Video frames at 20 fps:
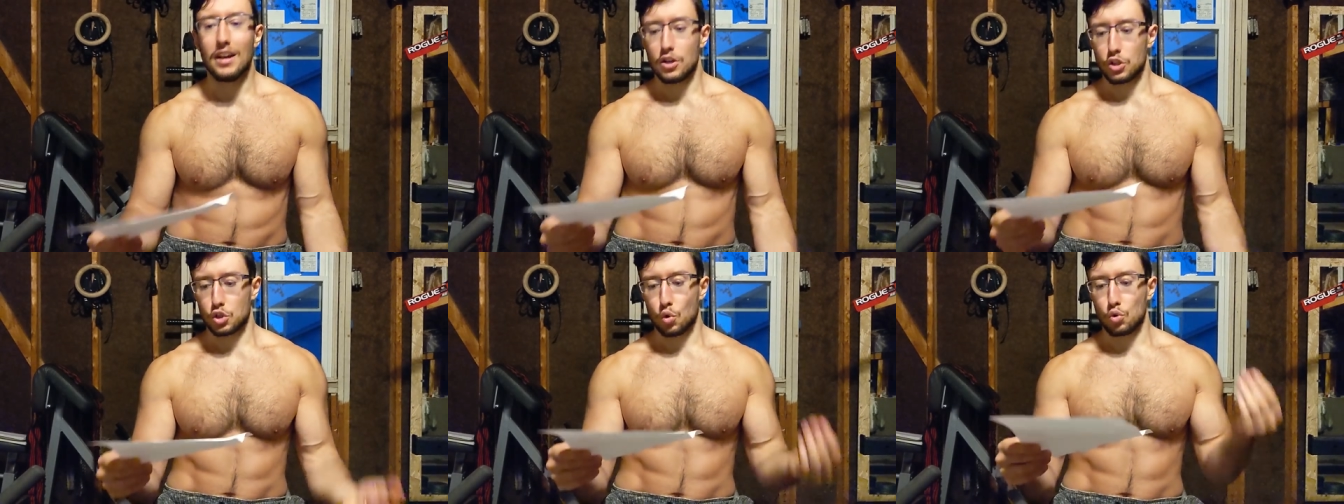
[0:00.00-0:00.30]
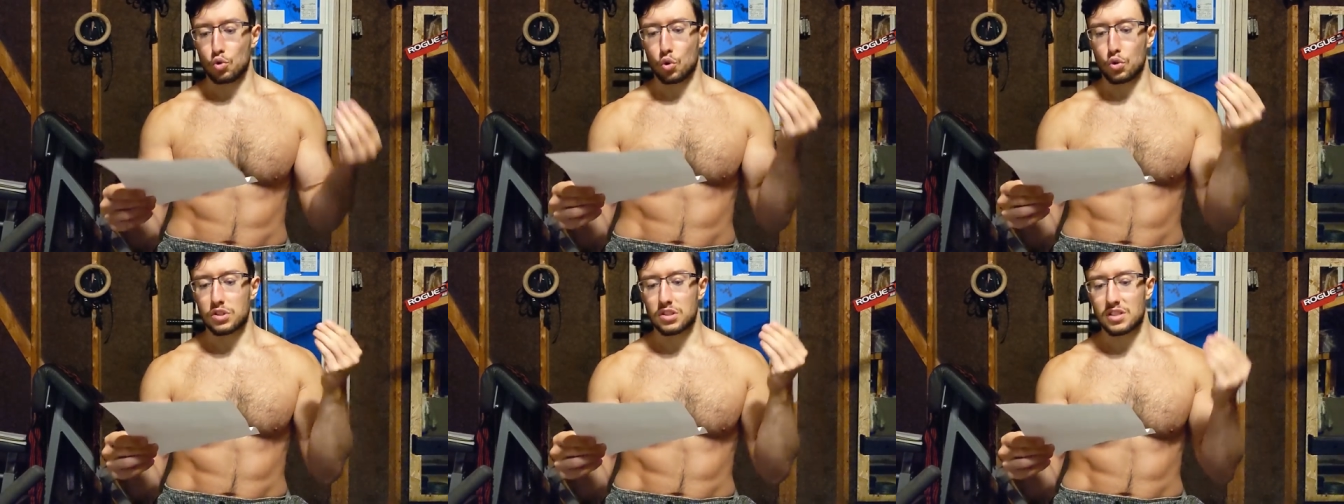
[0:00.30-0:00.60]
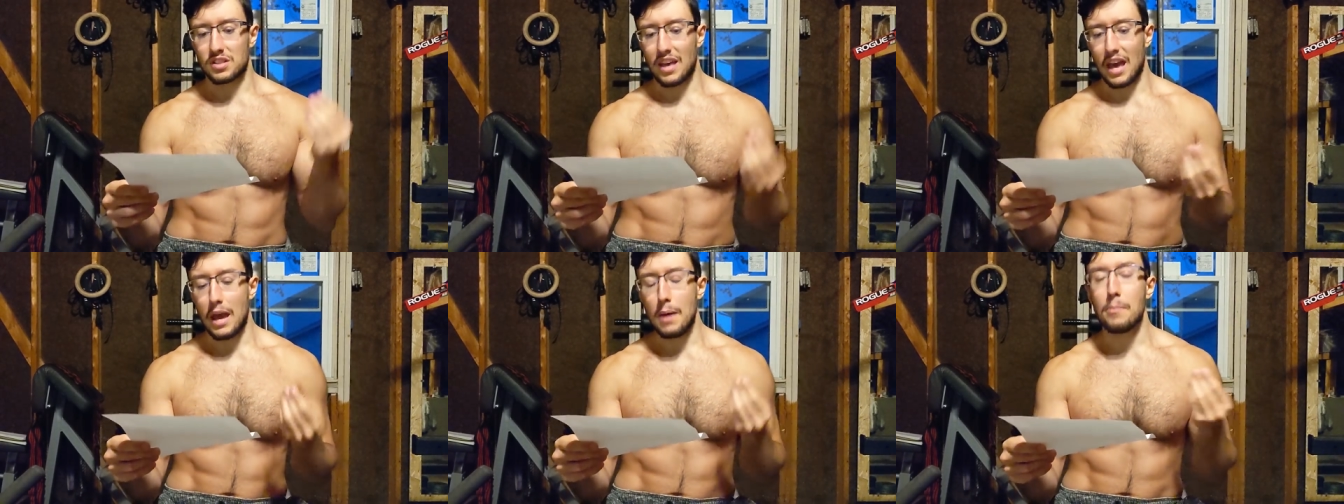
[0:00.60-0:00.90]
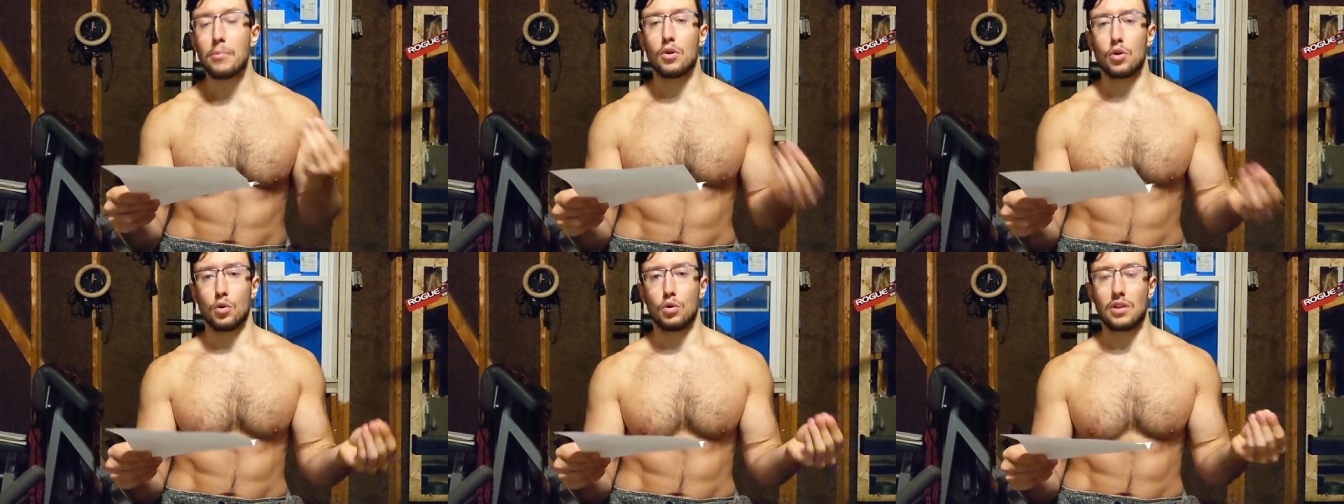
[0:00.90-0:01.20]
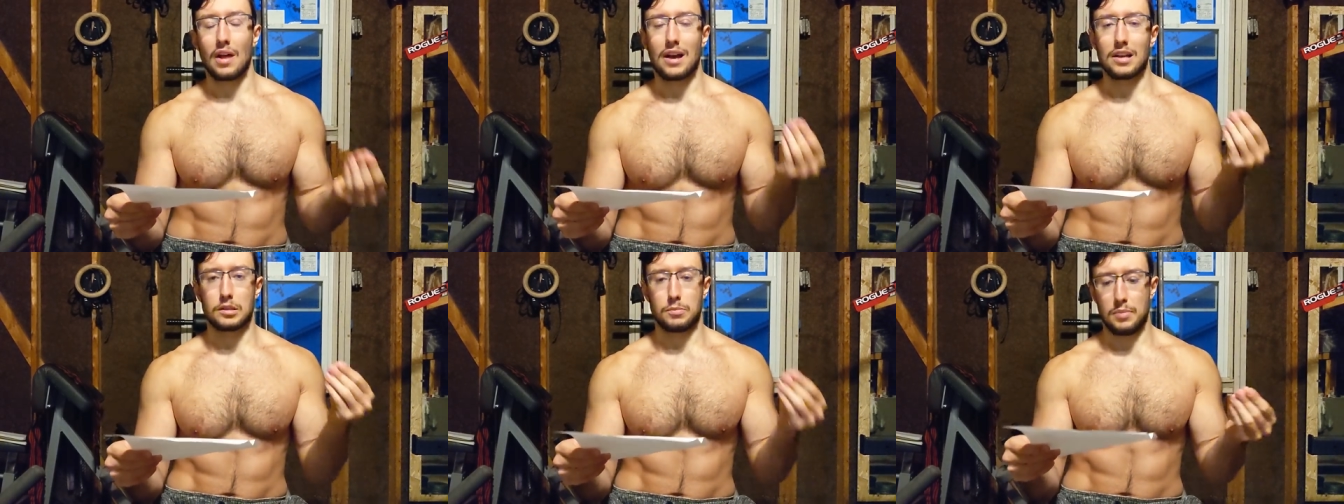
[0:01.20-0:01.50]
So the
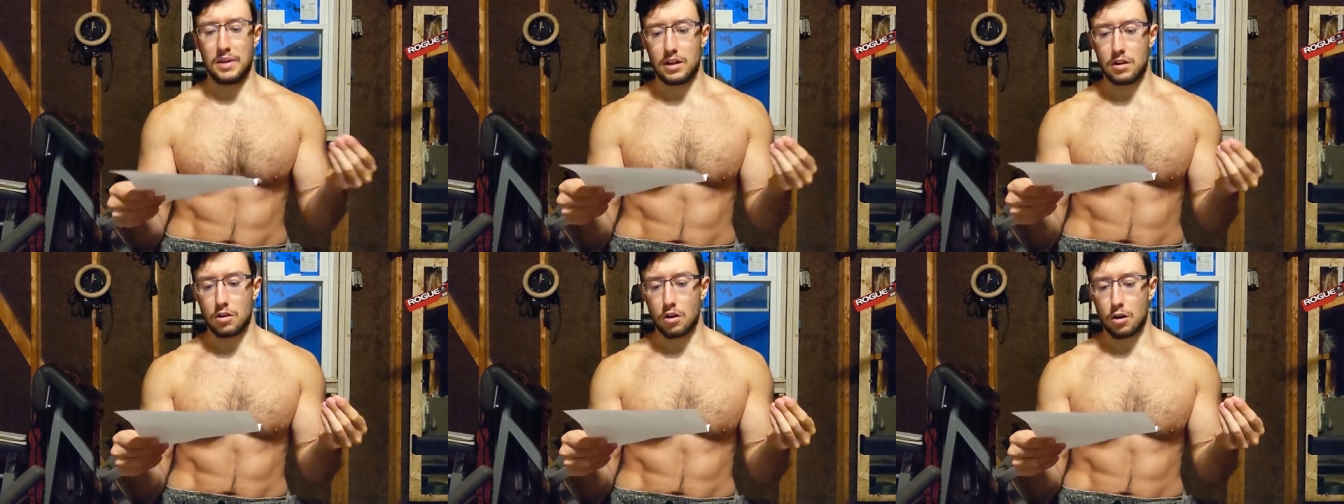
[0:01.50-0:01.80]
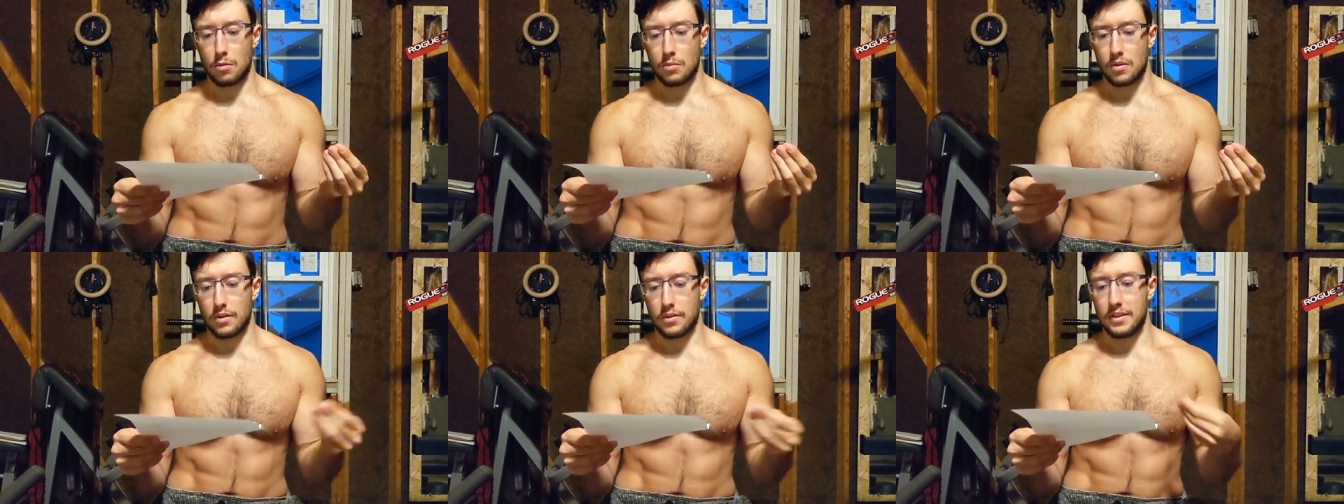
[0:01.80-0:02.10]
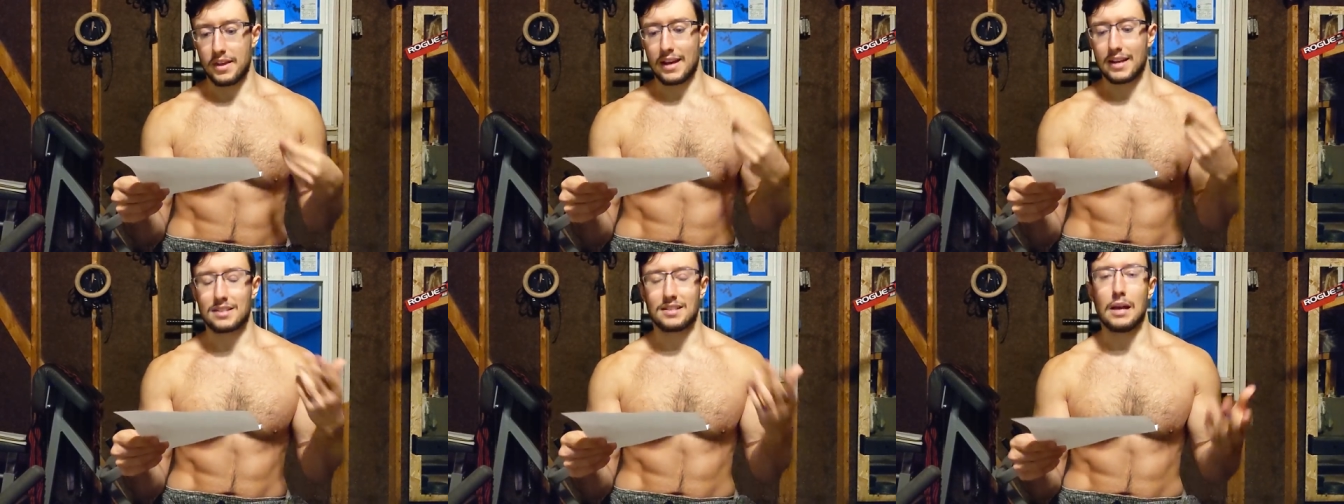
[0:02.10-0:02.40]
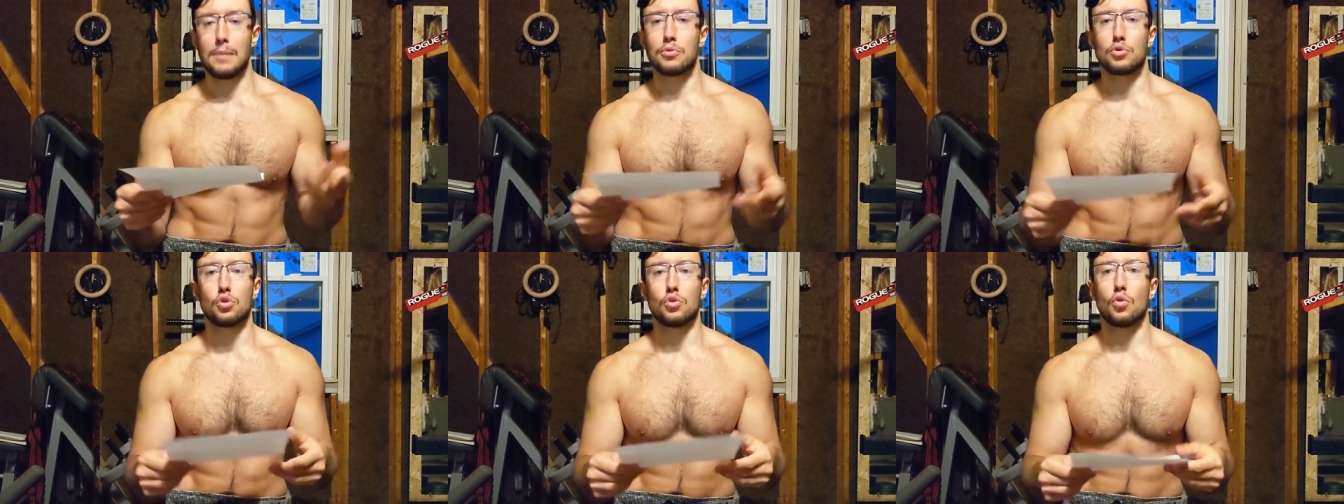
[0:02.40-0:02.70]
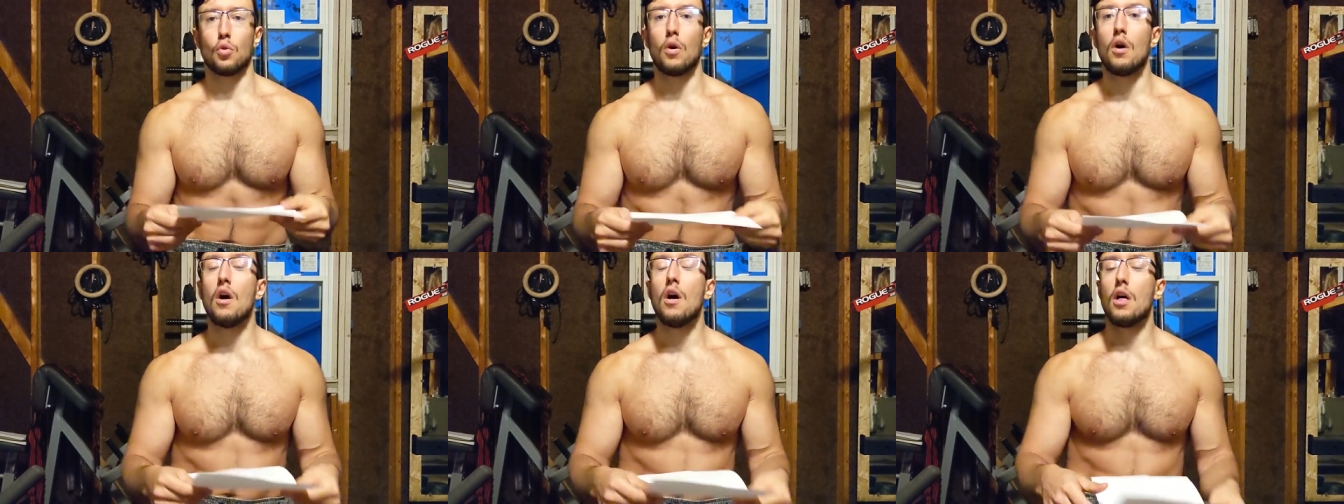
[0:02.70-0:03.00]
scapegoat has become the
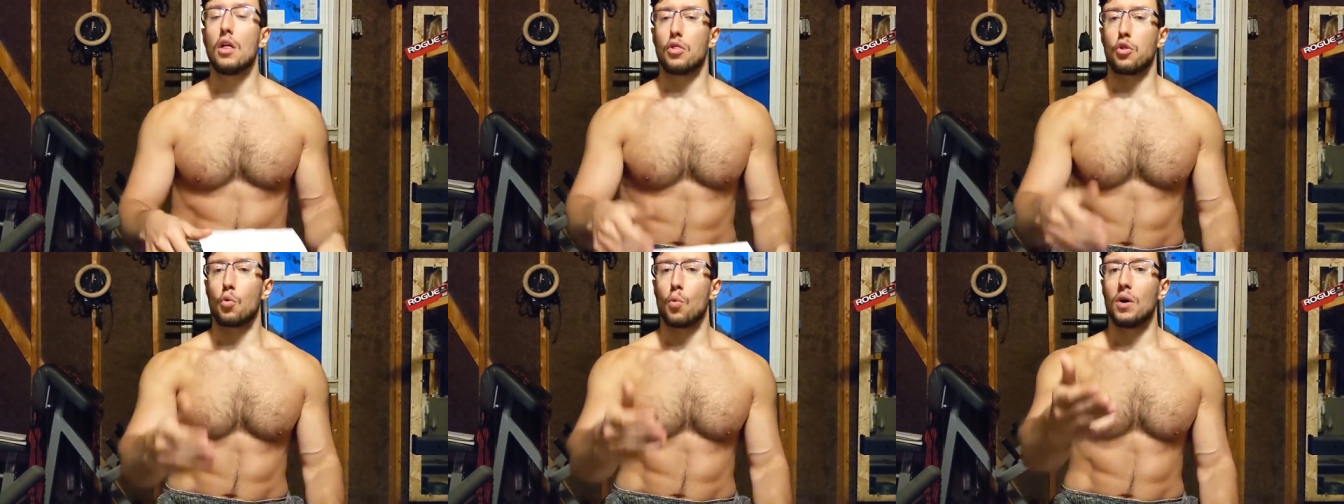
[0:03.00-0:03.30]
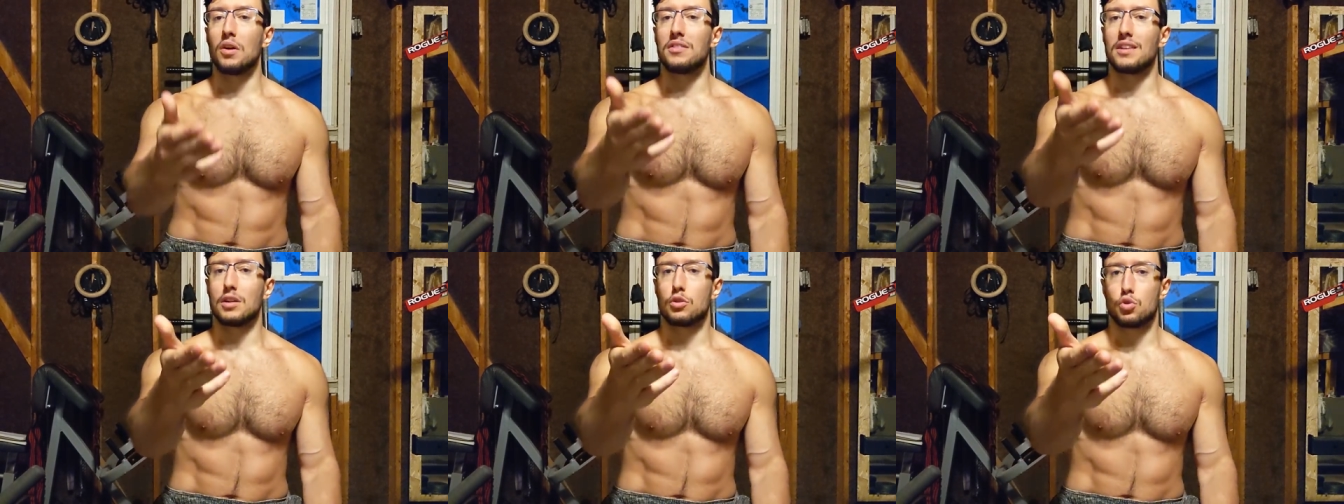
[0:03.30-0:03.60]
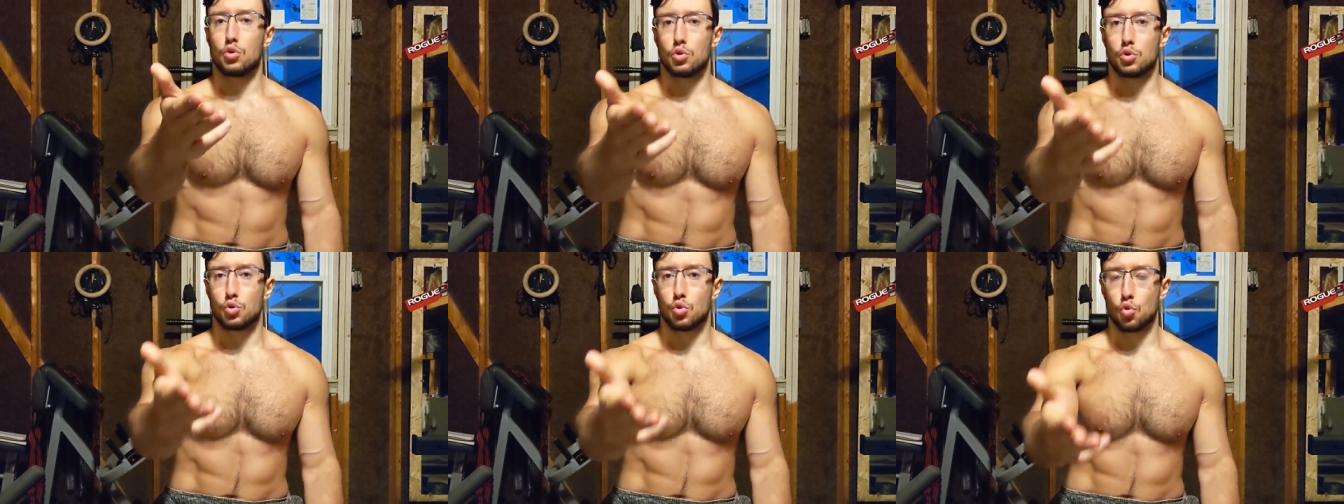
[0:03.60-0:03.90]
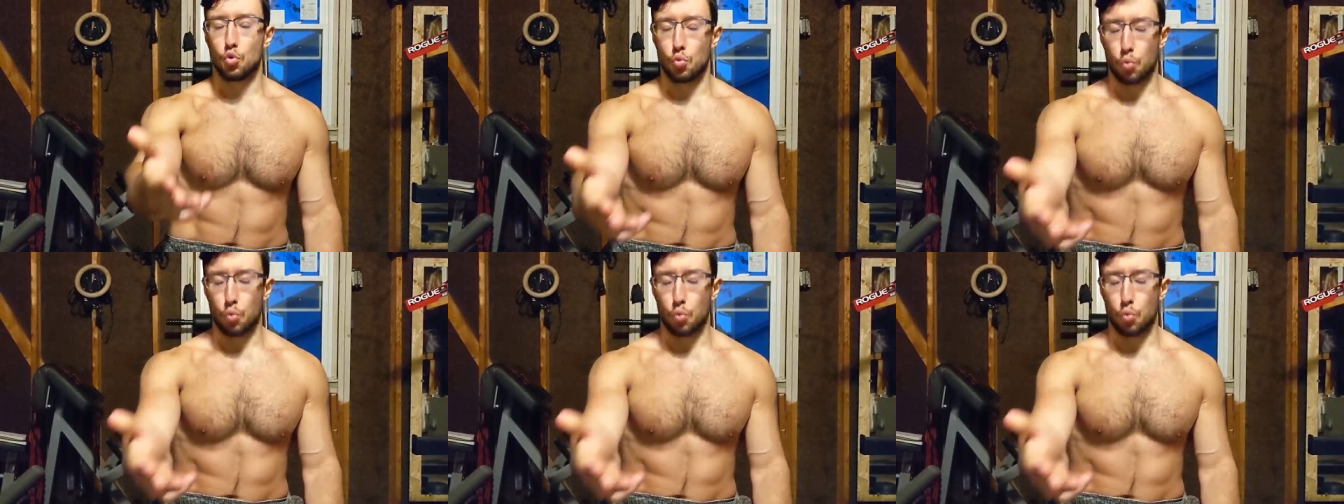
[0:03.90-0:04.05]
exceptional. The one that used to